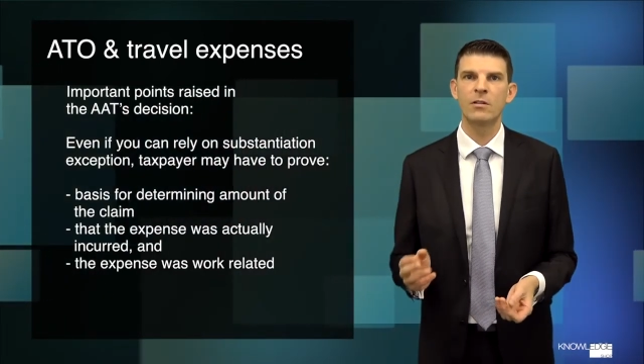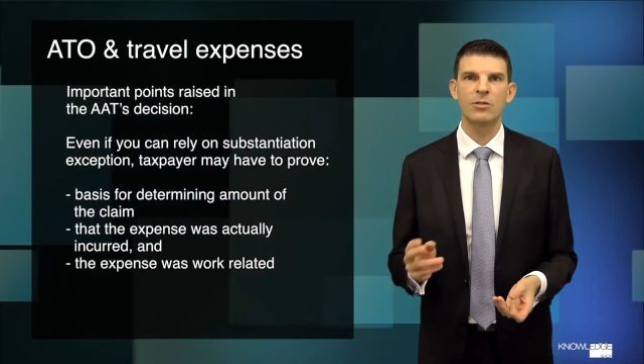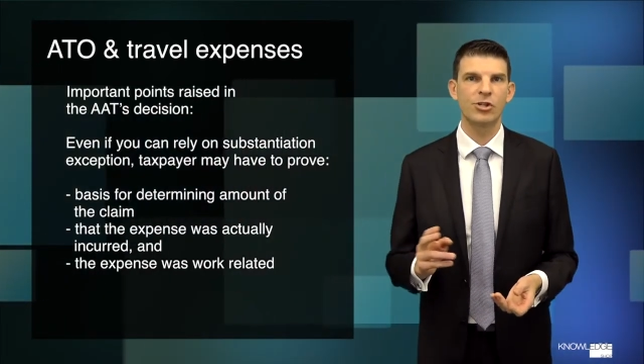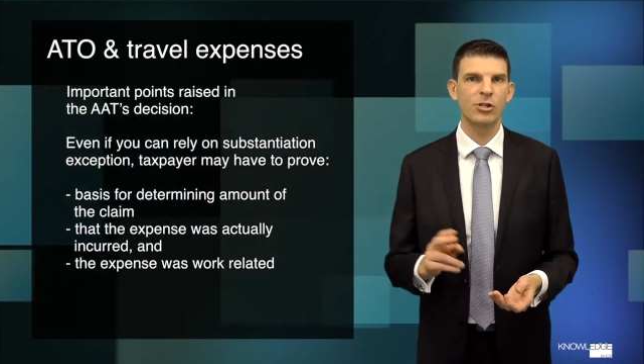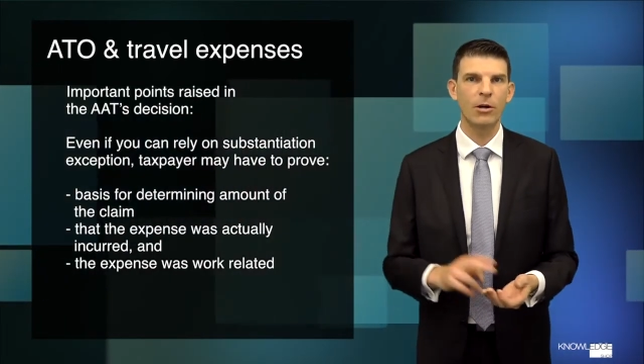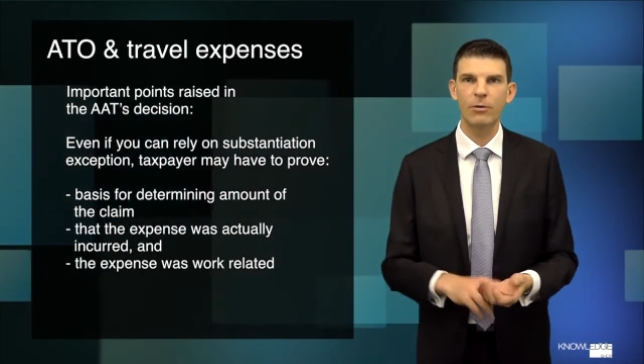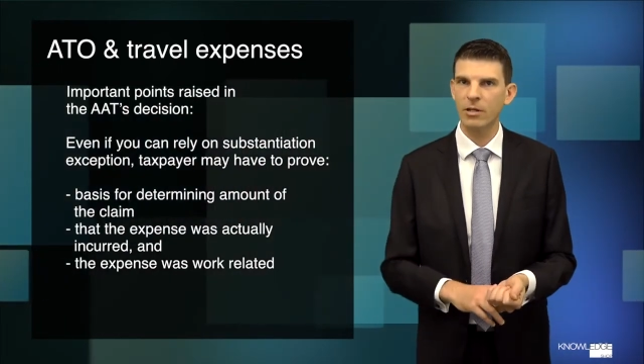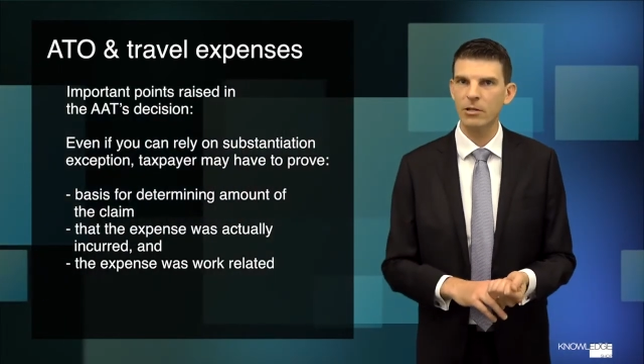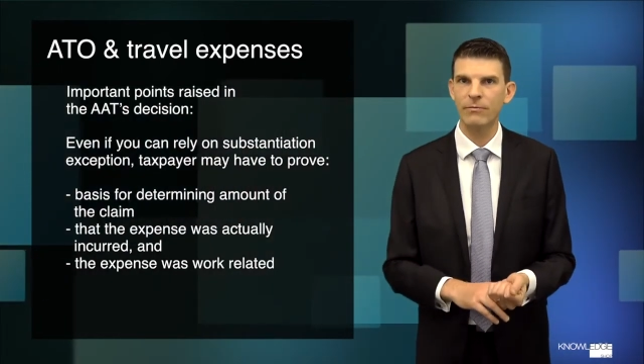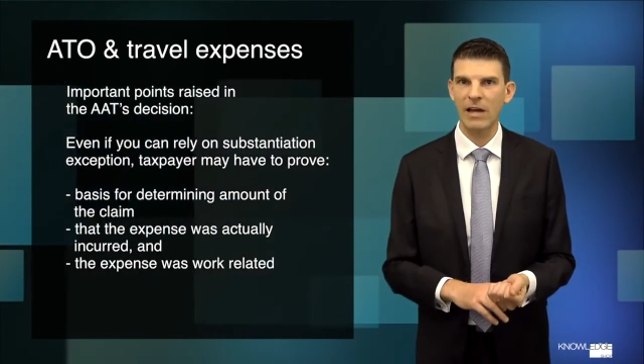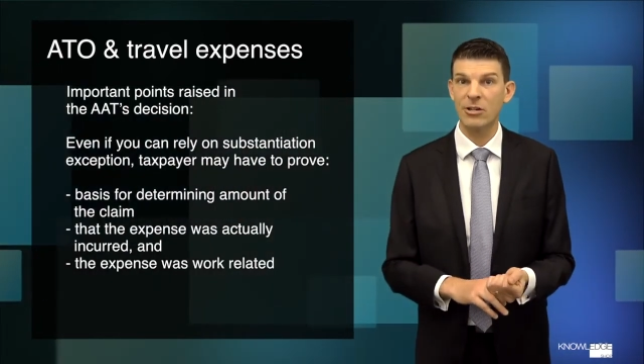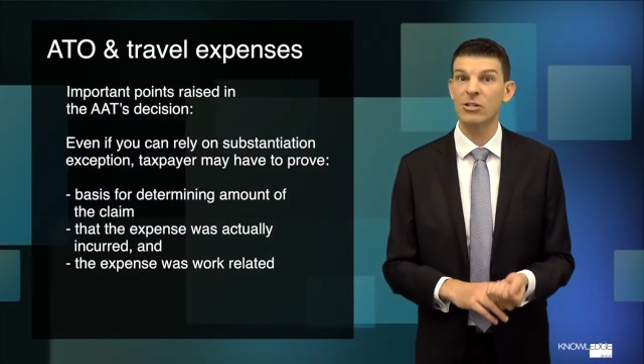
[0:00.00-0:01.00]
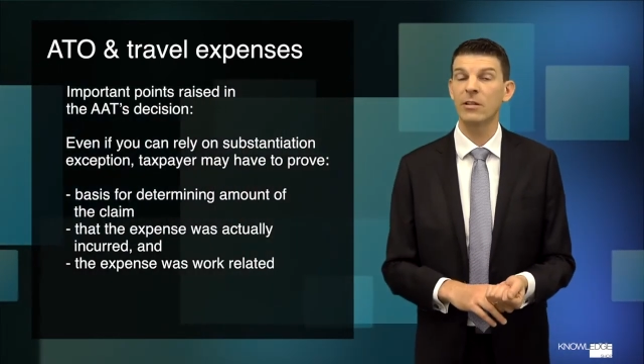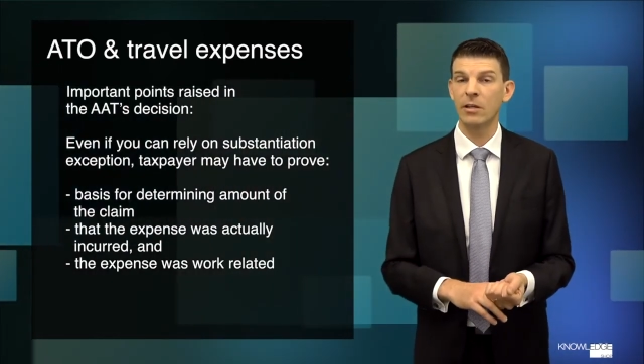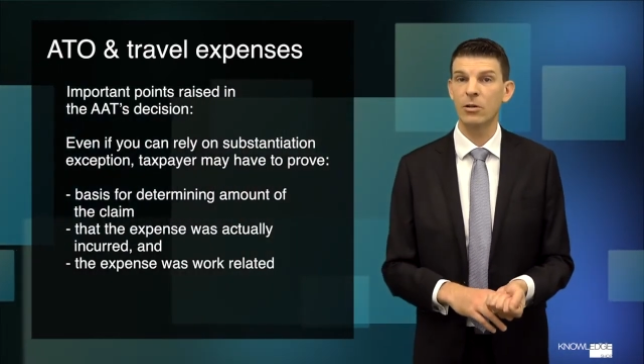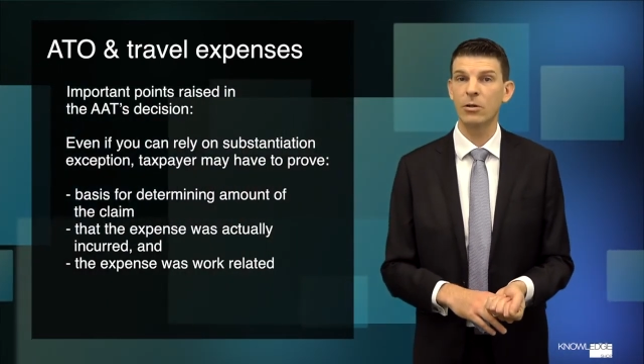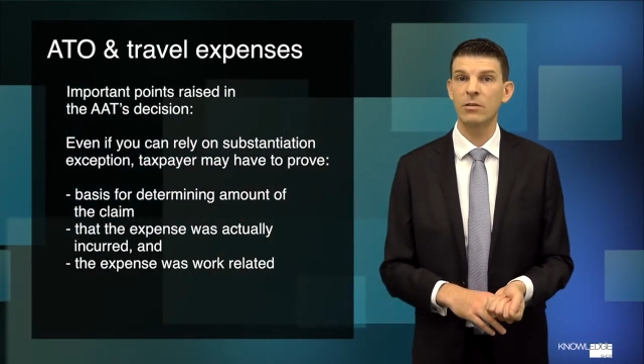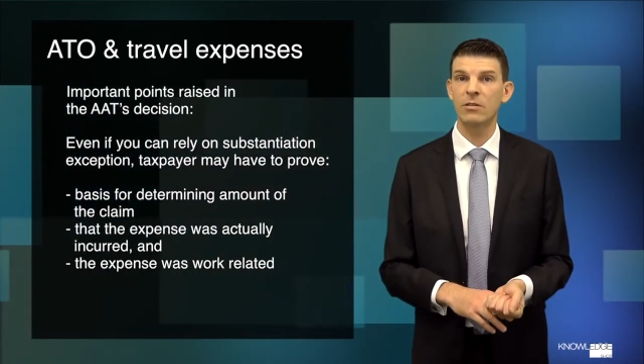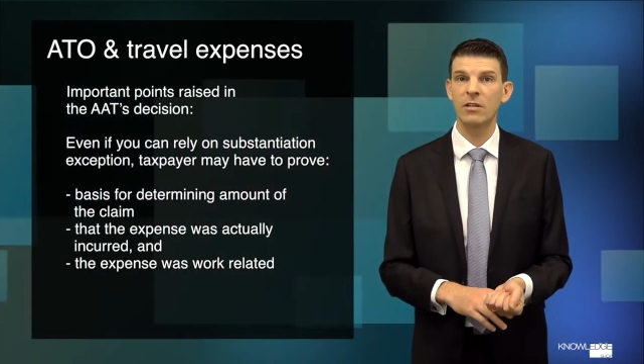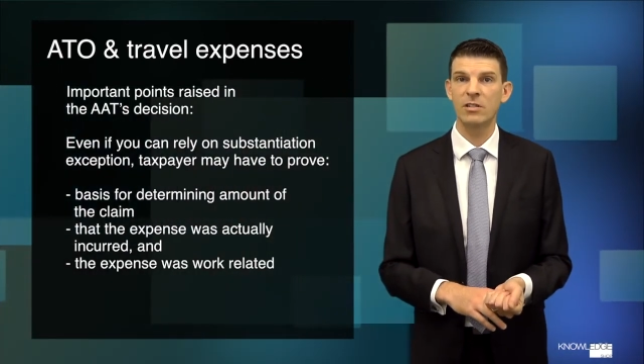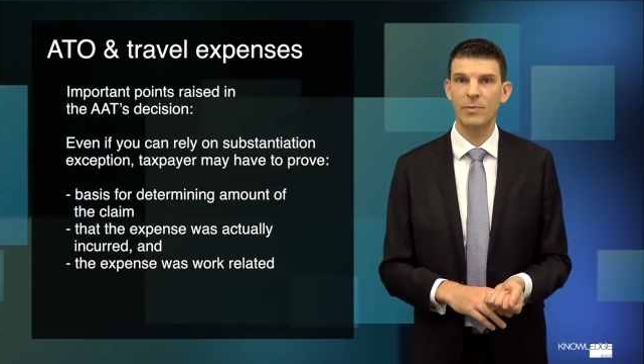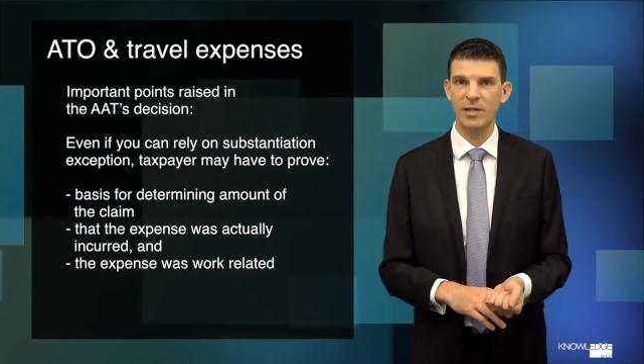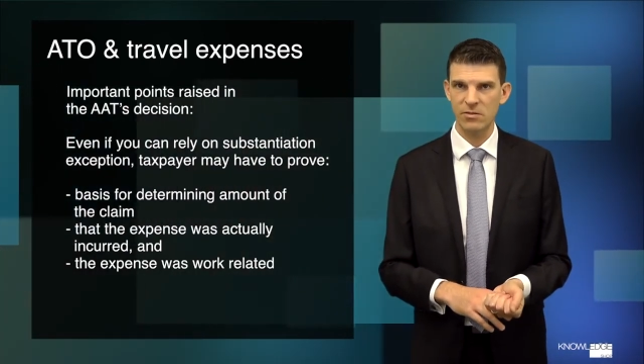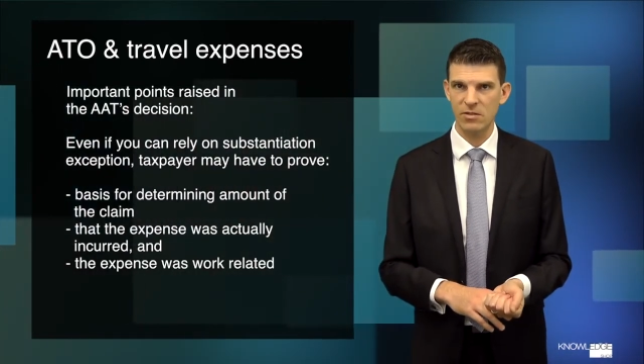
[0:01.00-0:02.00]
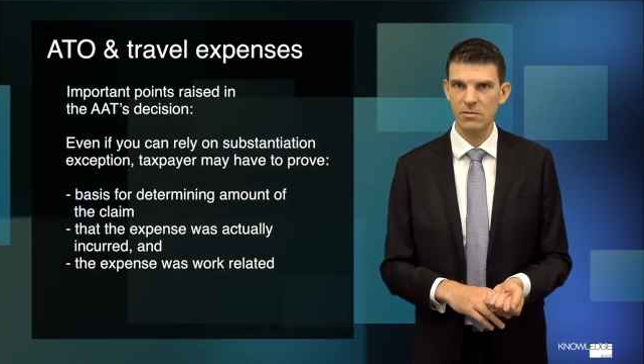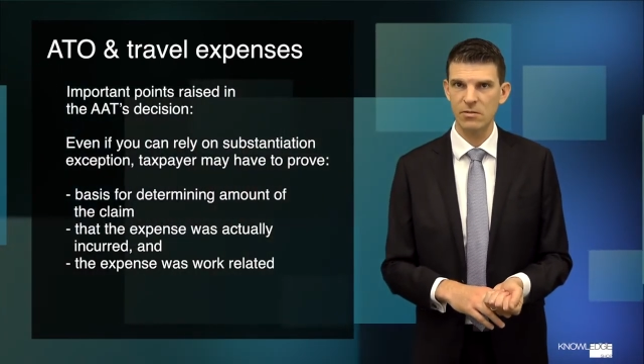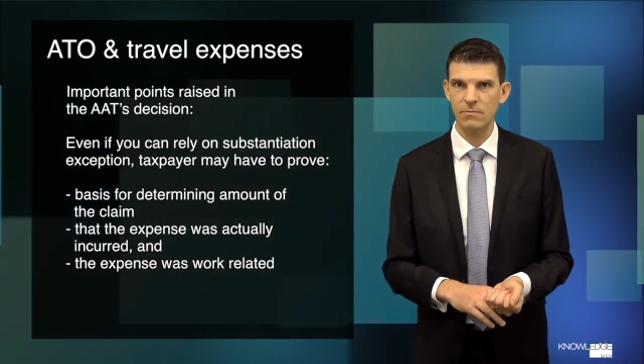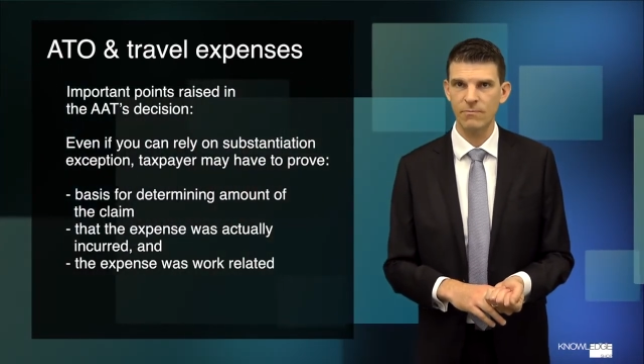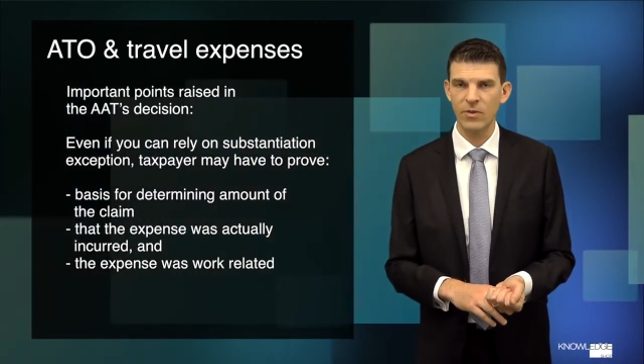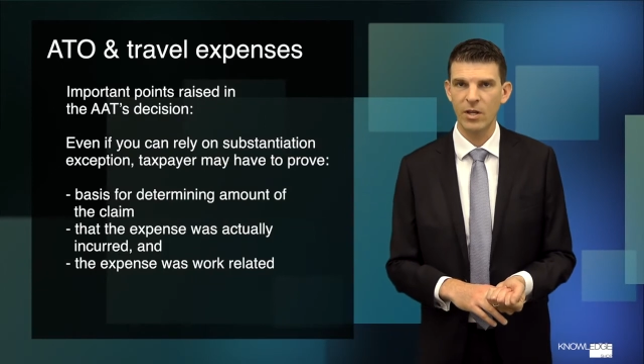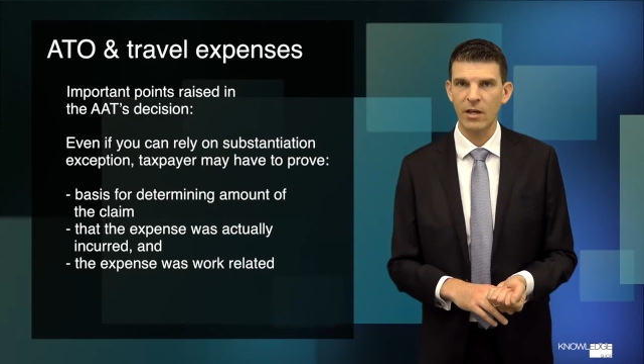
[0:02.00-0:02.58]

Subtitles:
to show that you've actually incurred the expenses